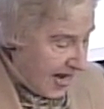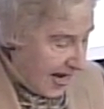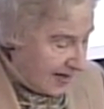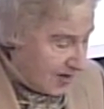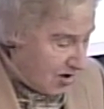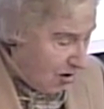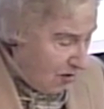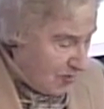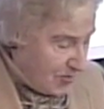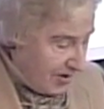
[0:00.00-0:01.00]
and
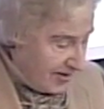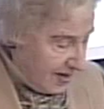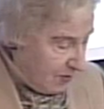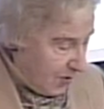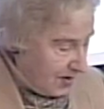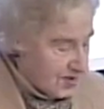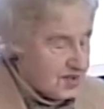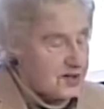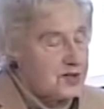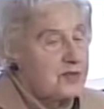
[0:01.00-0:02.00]
nobody
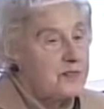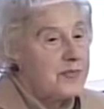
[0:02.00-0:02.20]
wanted